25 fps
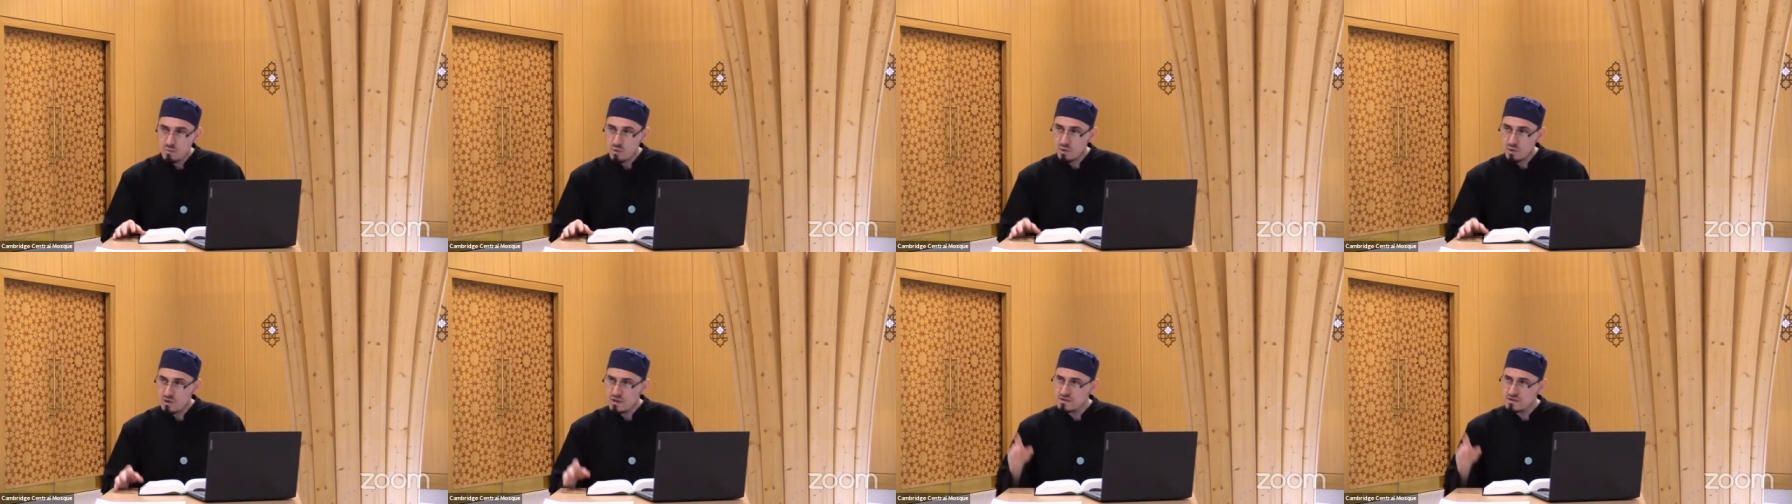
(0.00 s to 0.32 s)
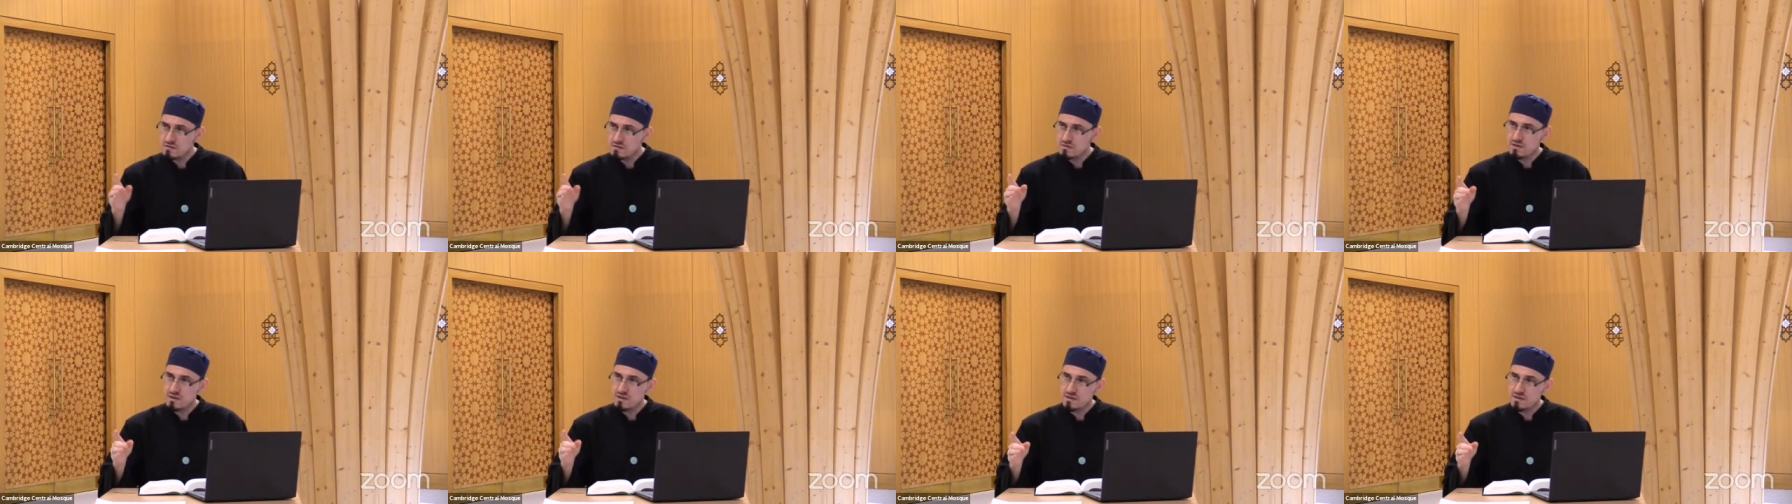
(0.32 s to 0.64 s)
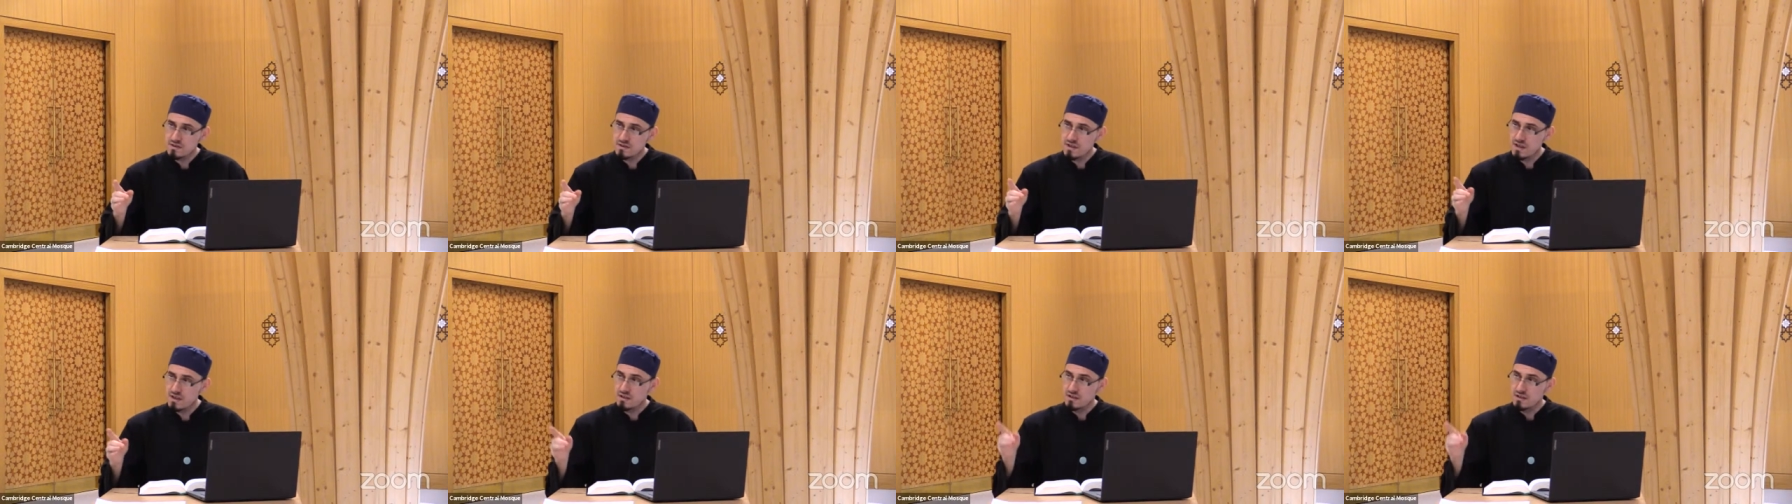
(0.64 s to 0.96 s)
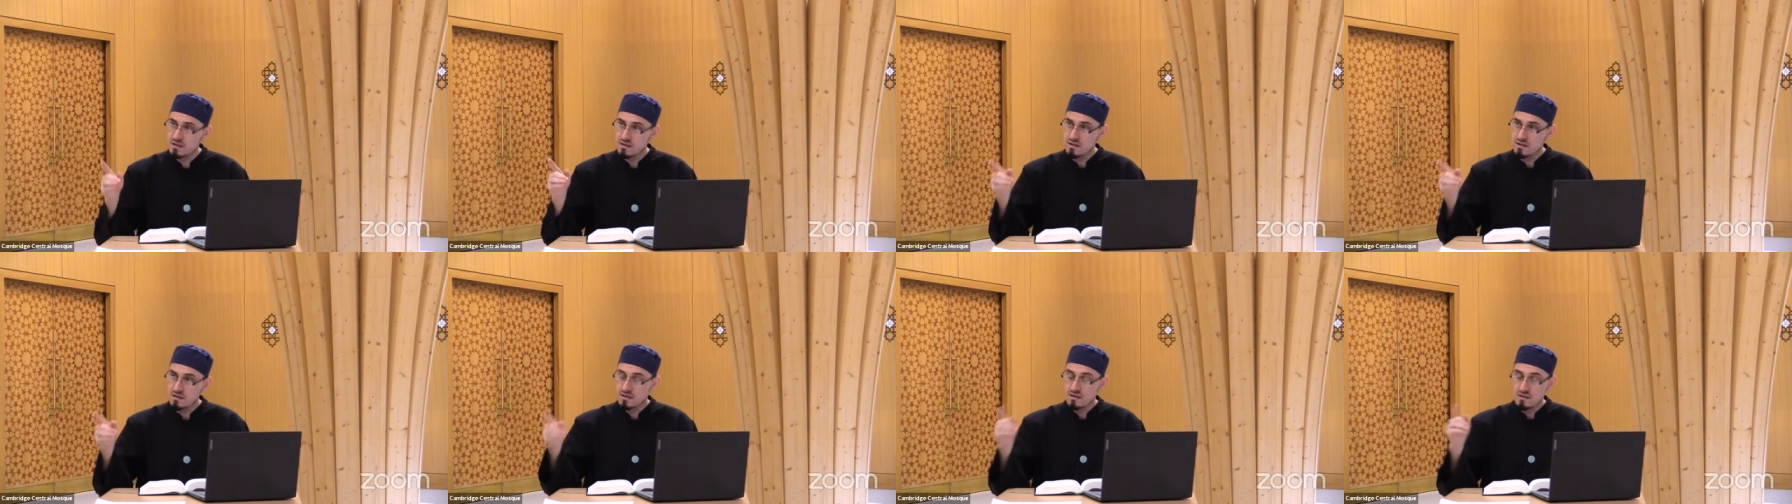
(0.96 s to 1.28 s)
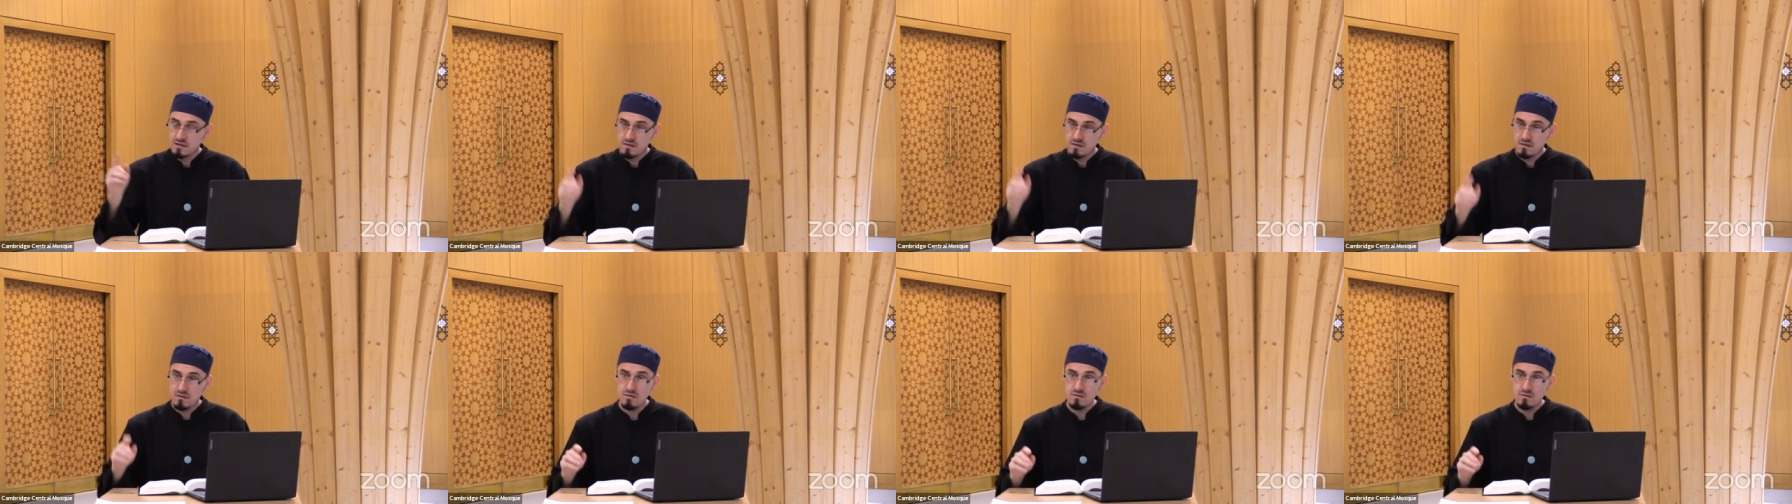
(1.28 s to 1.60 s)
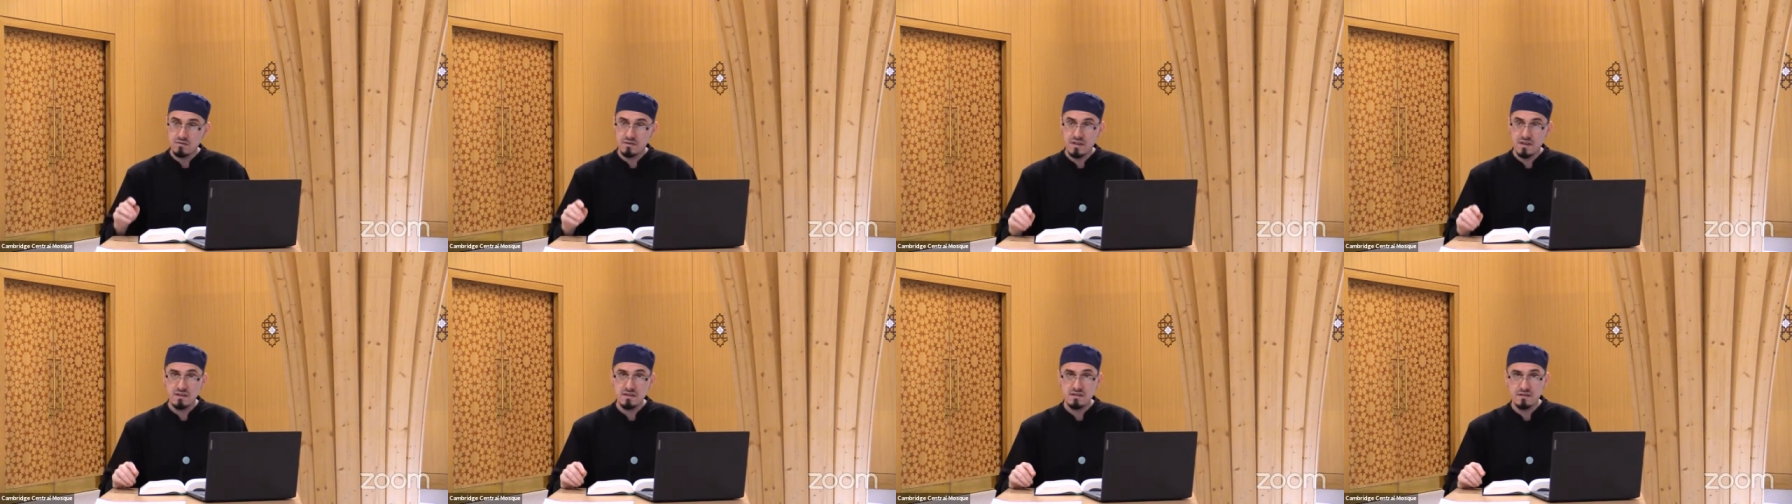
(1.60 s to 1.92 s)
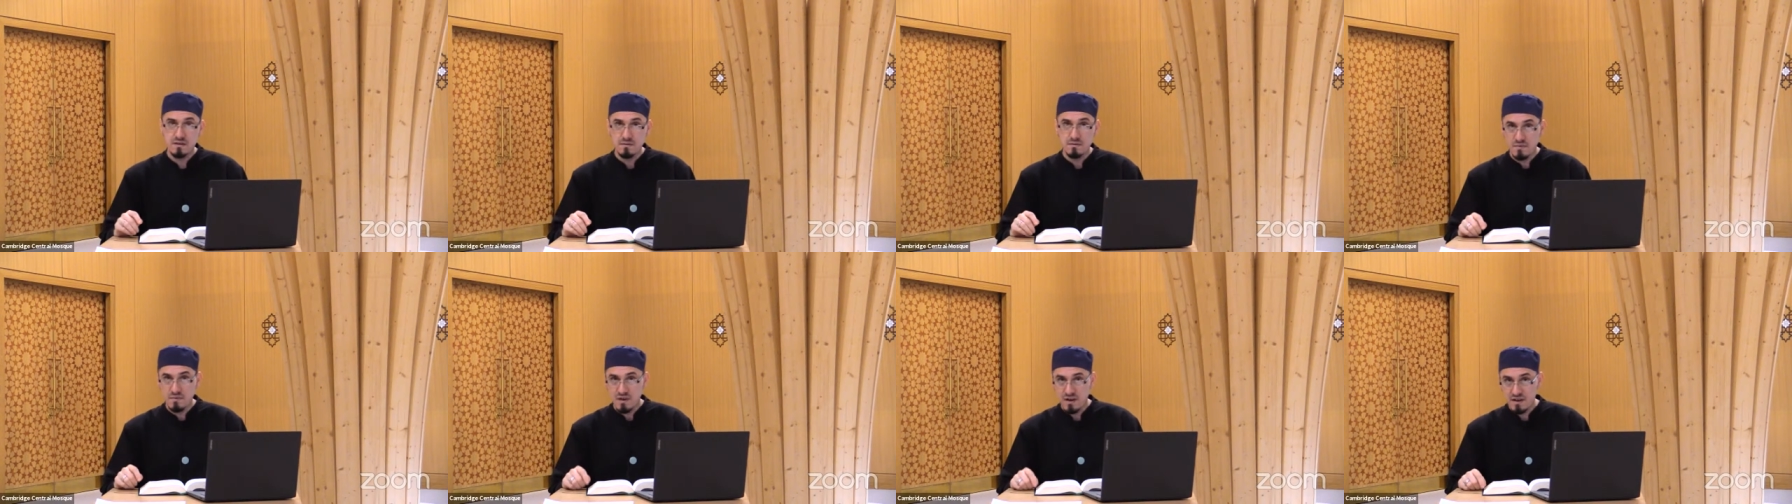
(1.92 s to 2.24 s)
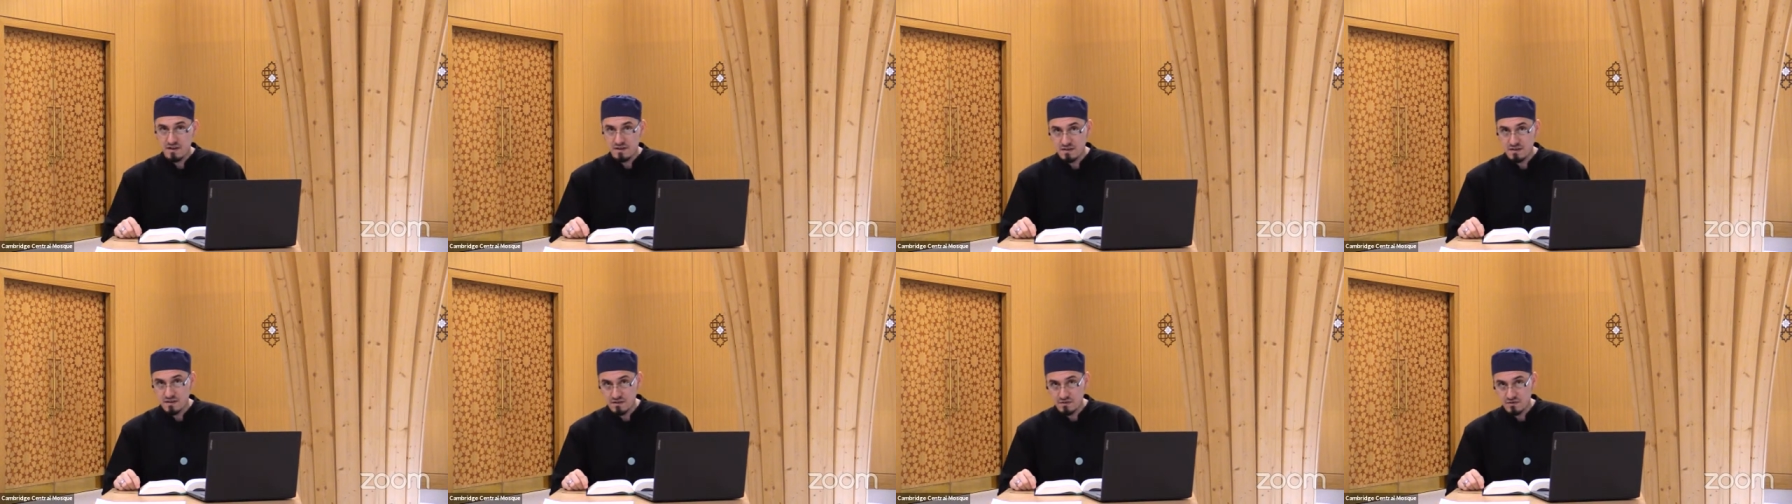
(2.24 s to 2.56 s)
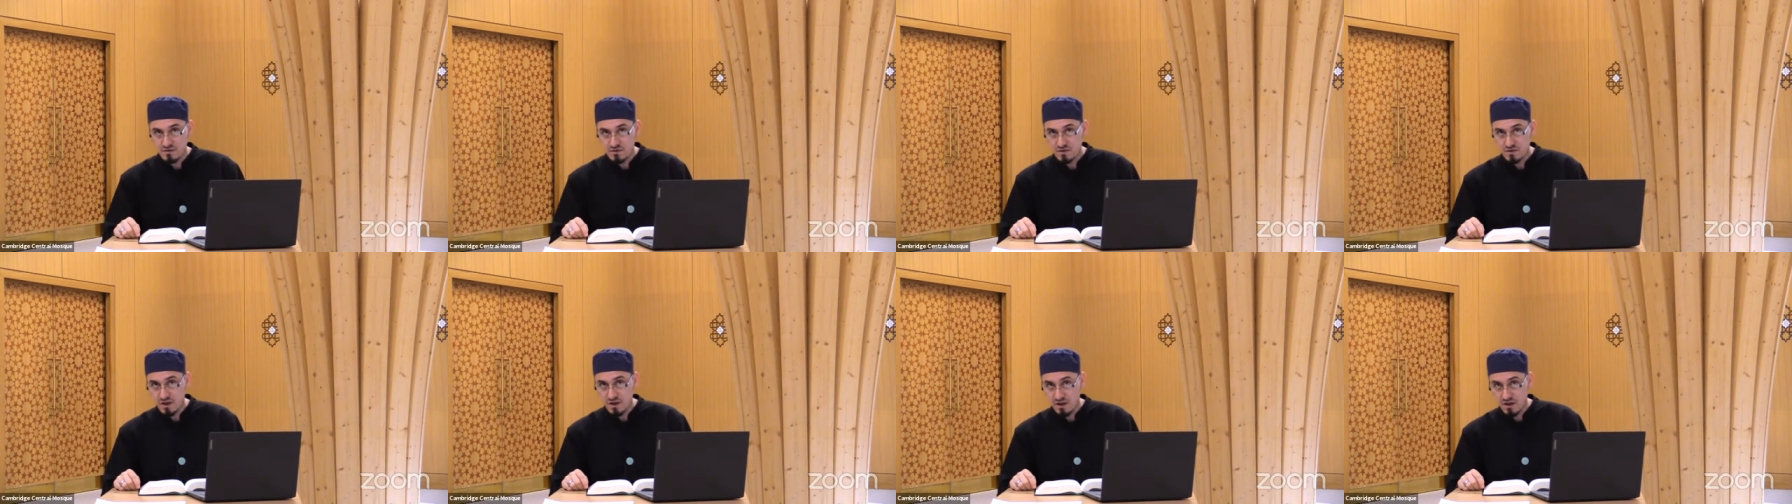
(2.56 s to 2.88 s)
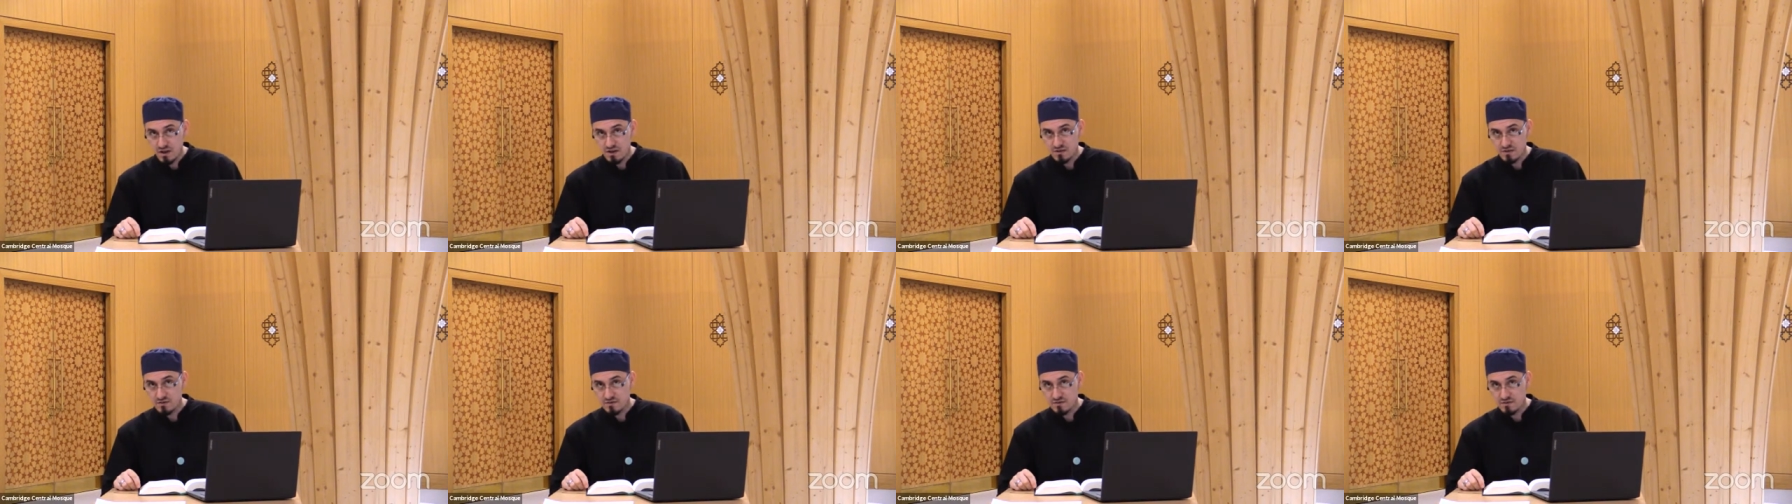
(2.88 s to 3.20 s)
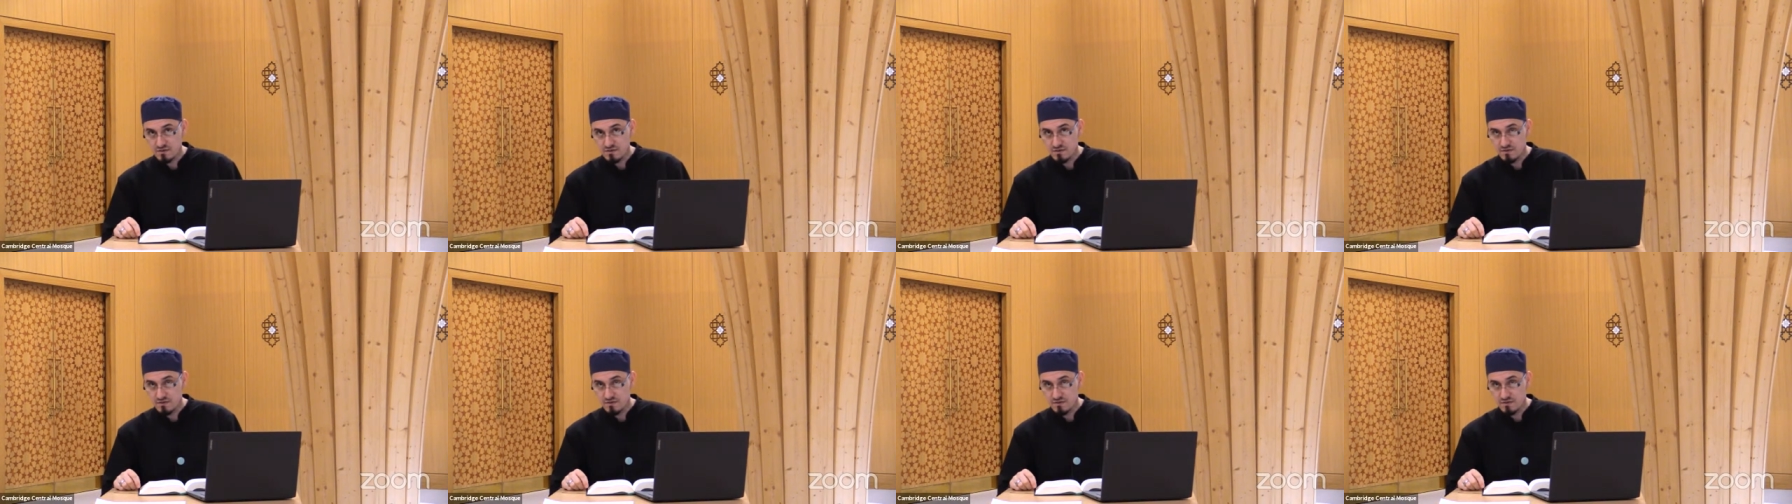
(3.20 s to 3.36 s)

police is going to say, "Oh, that's a mighty charge.